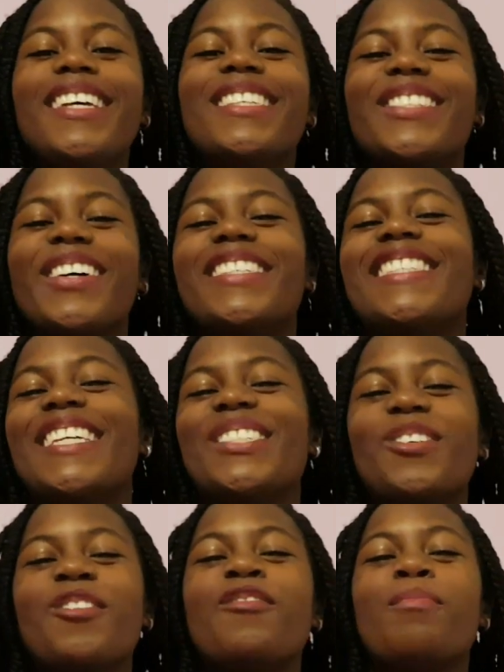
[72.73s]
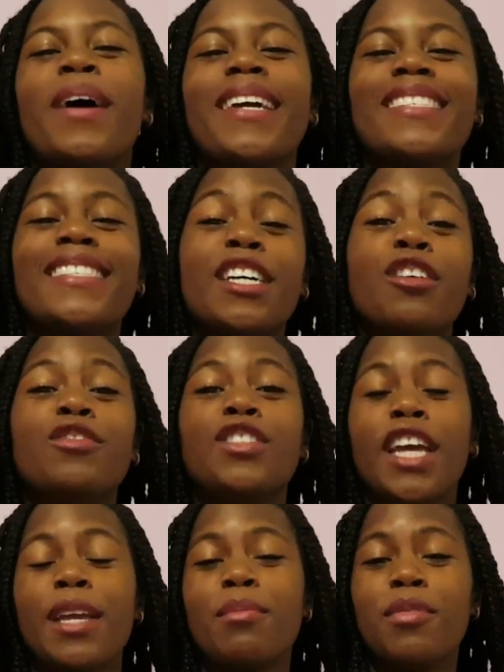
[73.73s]
So I sent off my
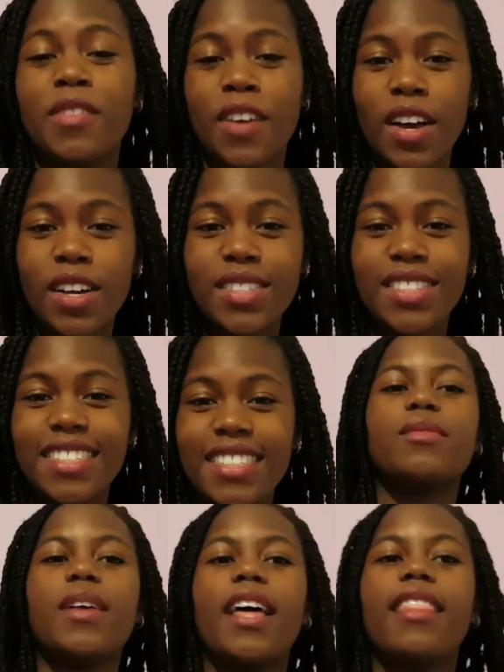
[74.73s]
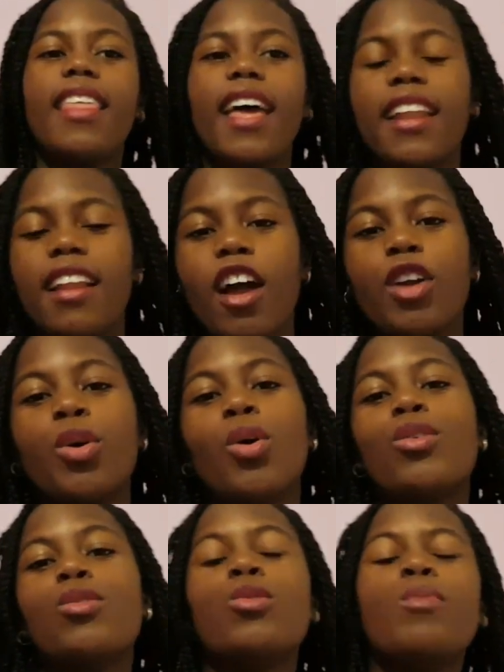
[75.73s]
self-tape first, and then I got a
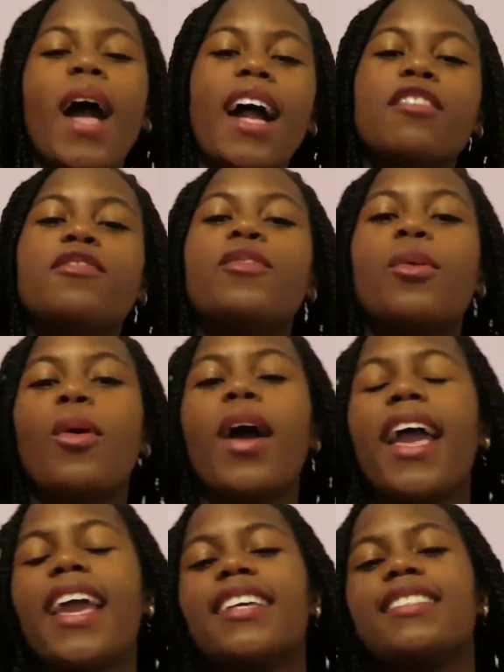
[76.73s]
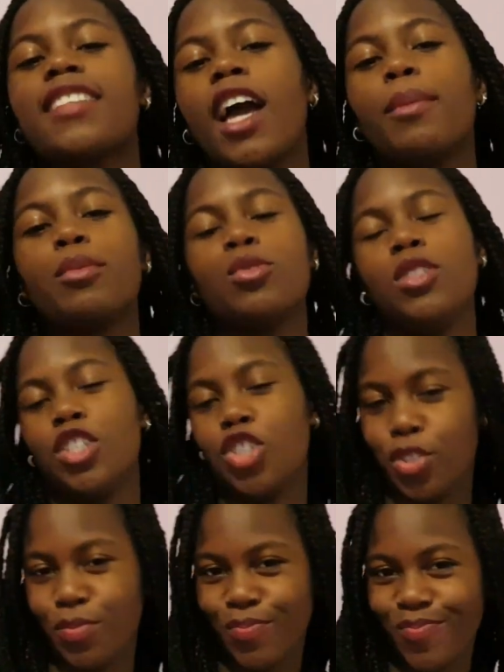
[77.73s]
call back for a Skype
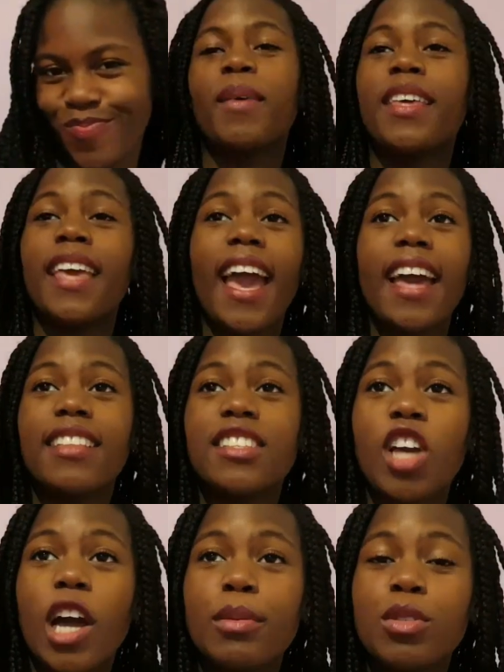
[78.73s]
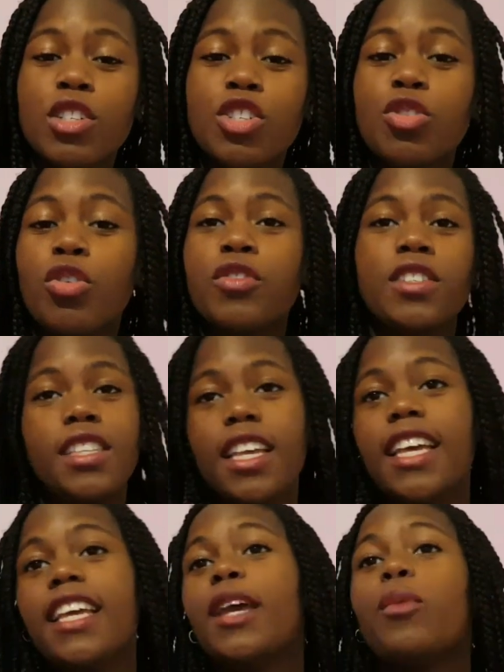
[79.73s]
audition. But yeah, the Skype audition,
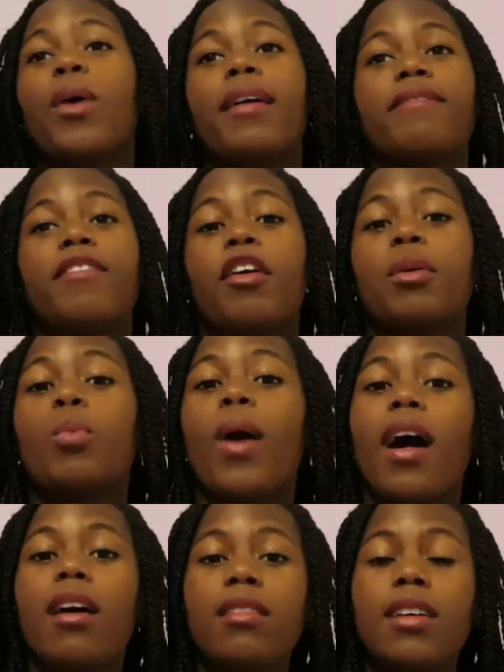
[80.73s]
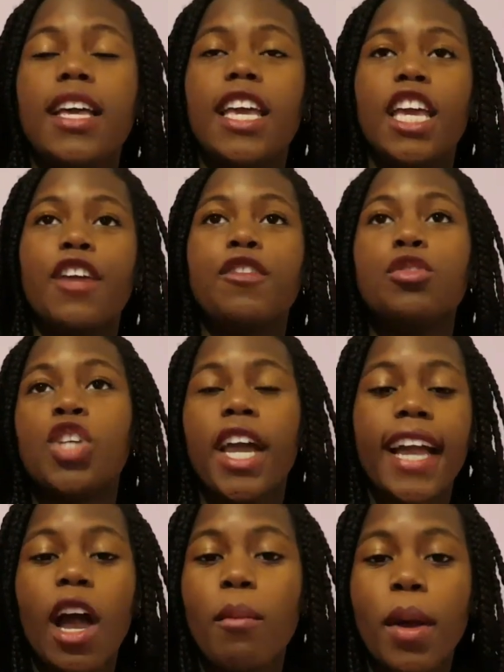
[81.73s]
obviously, it went very well. If you check
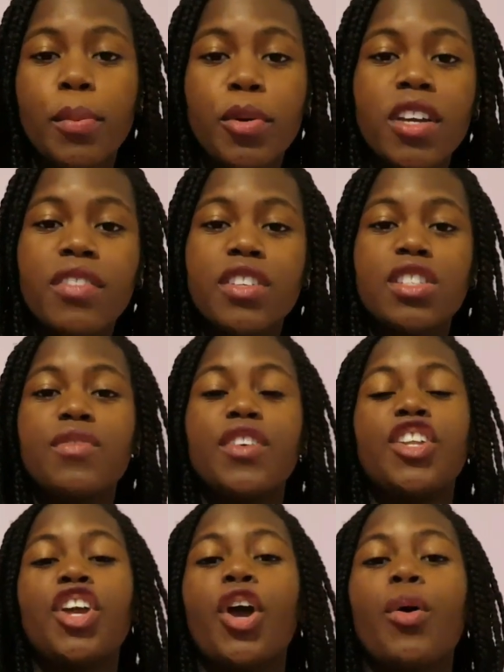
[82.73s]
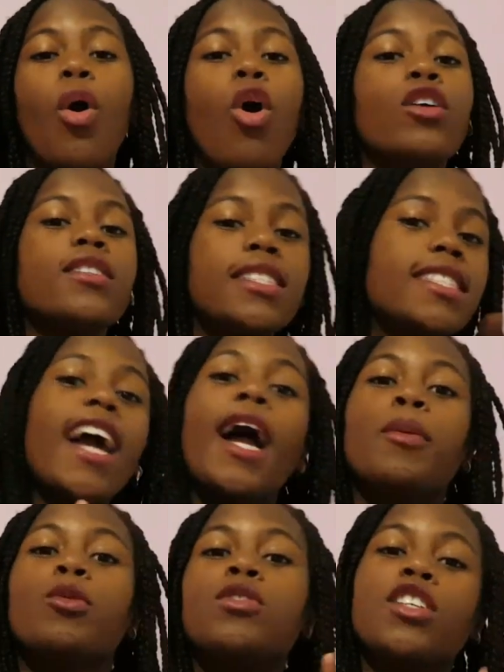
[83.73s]
out my previous video on Skype
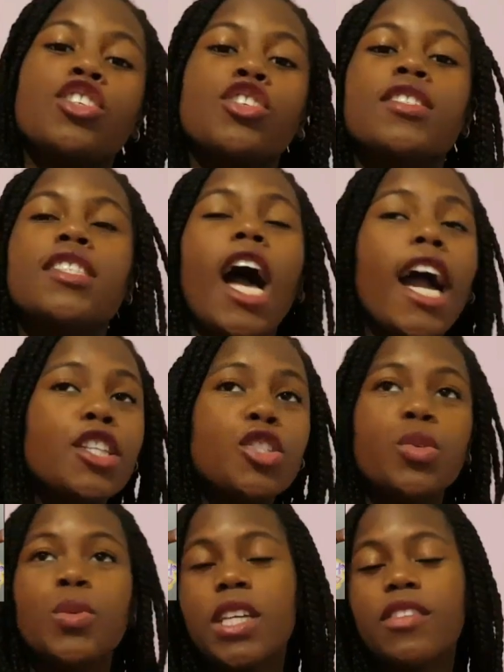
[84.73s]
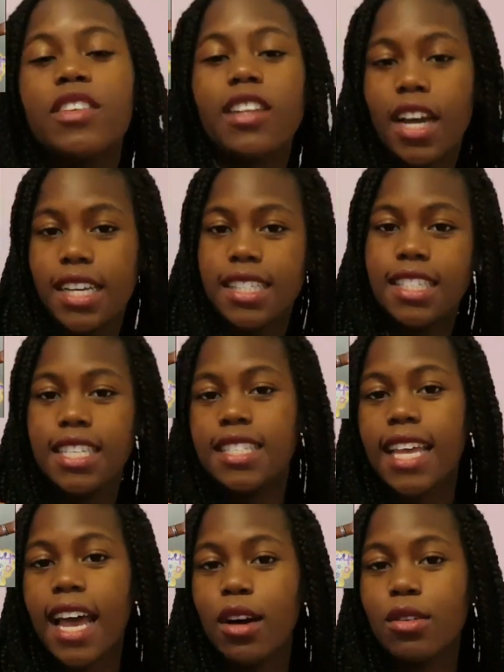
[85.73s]
auditions, I do give a nice
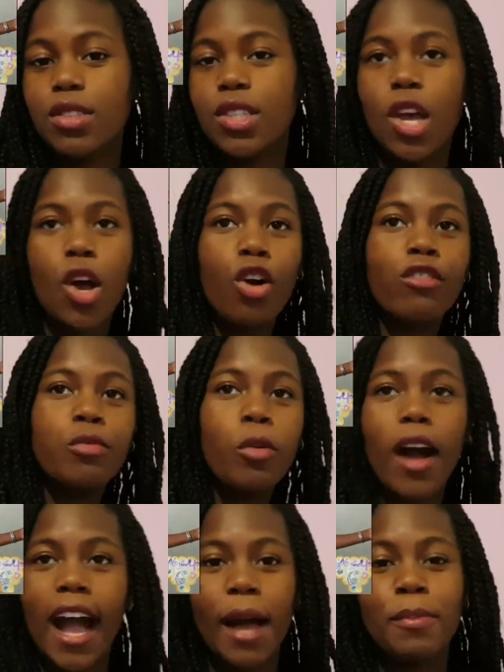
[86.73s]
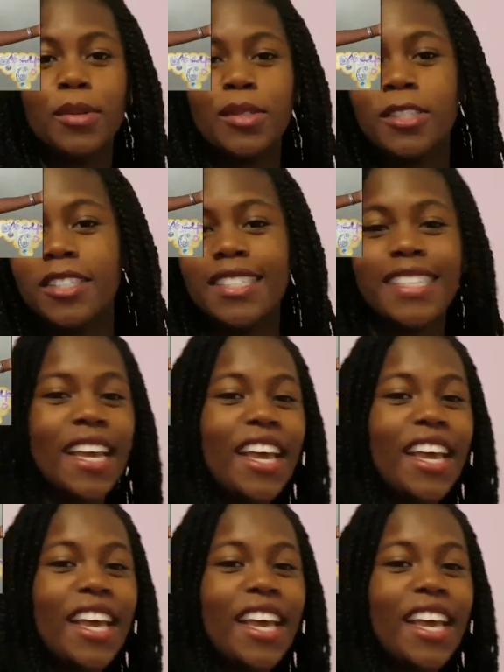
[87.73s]
details of what happened